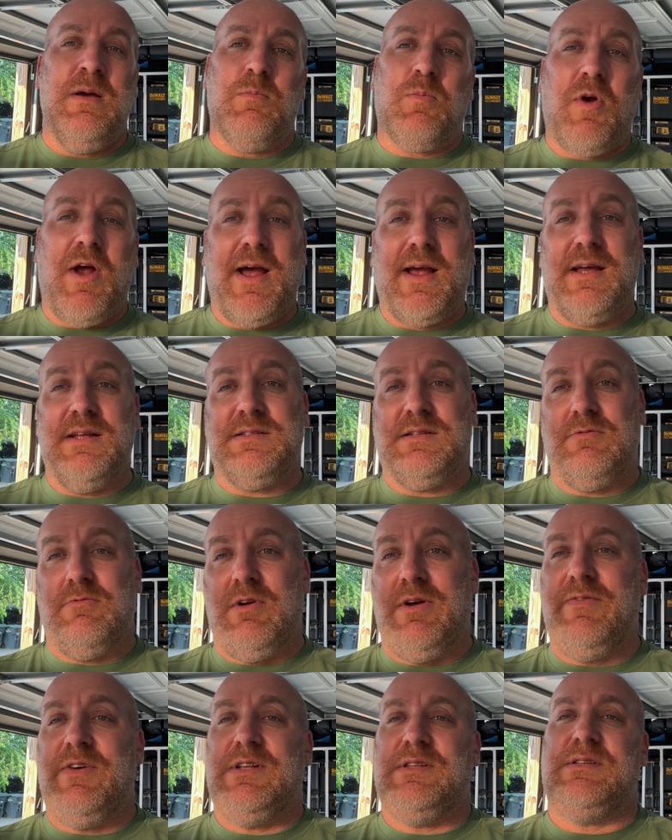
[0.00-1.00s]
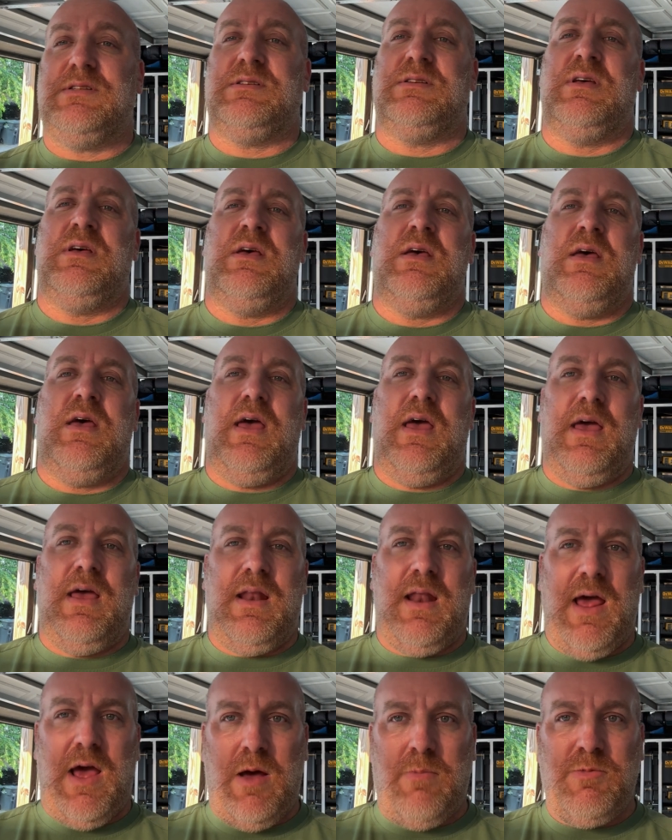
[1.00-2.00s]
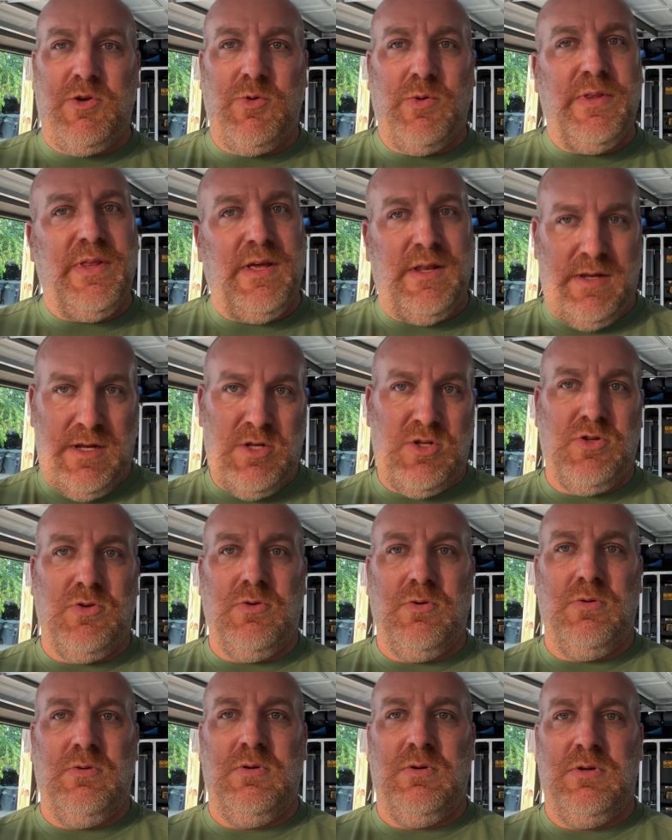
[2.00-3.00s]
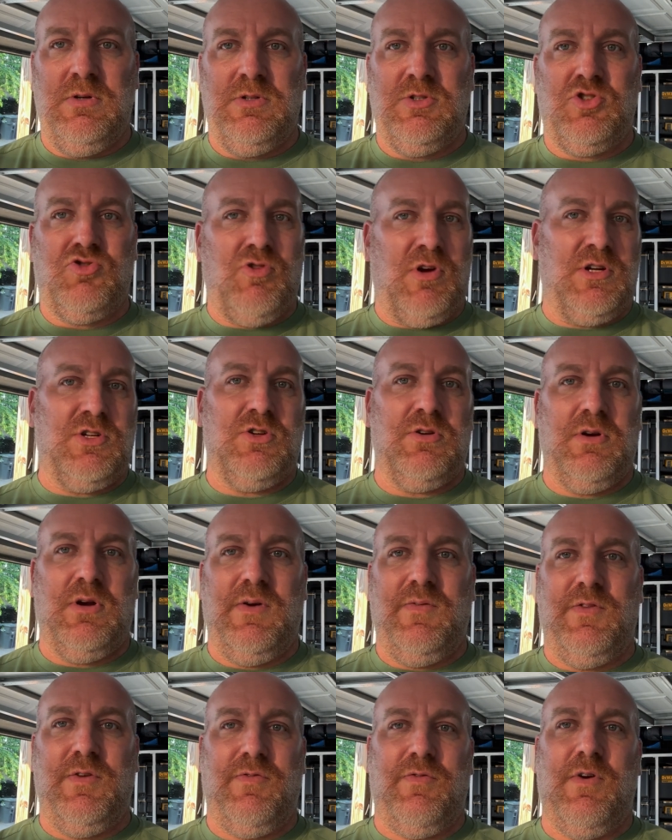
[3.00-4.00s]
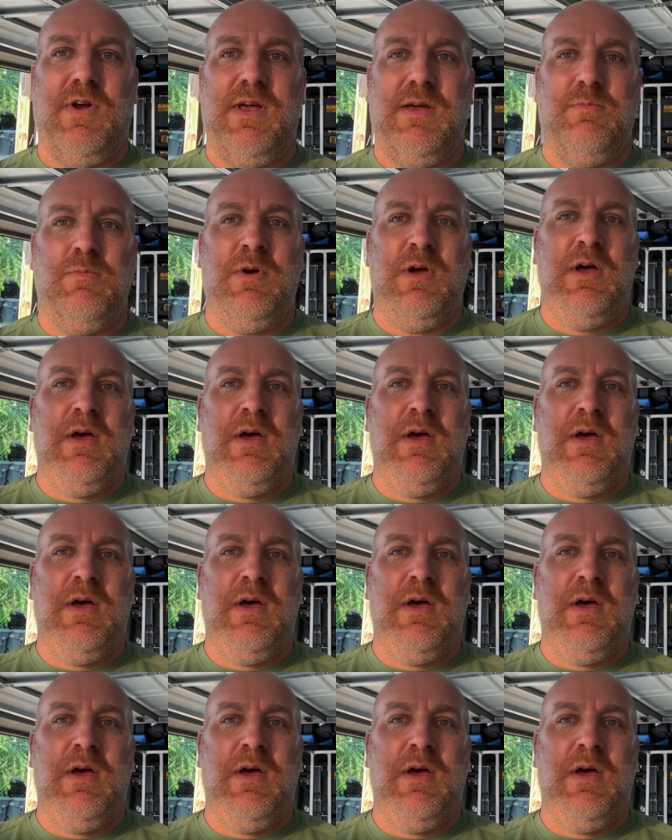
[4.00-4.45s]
brackets and rivets and how I'm doing the initial structure of the frame